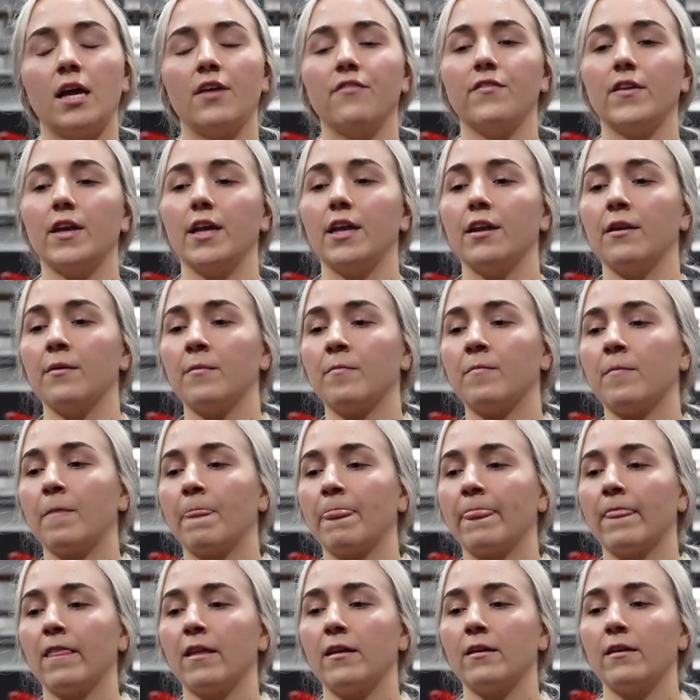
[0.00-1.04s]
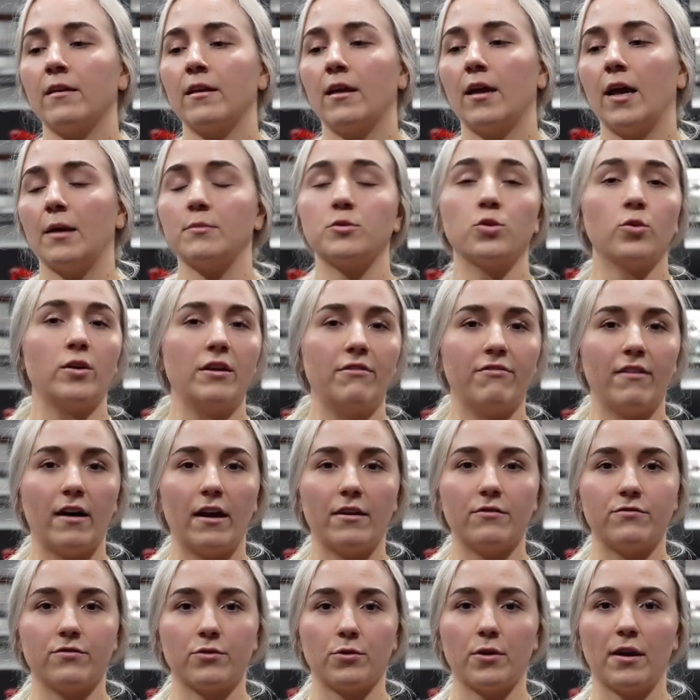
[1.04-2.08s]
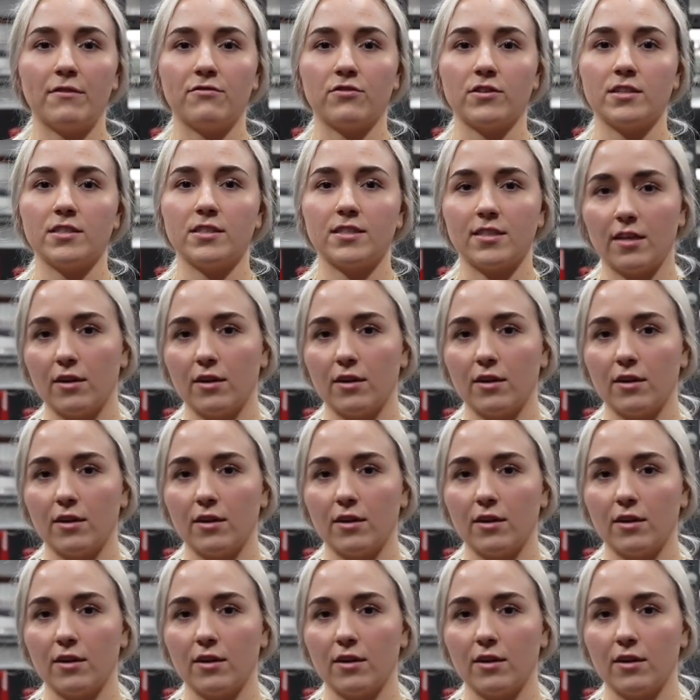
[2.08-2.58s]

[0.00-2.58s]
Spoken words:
and then I'm 25 for reference, so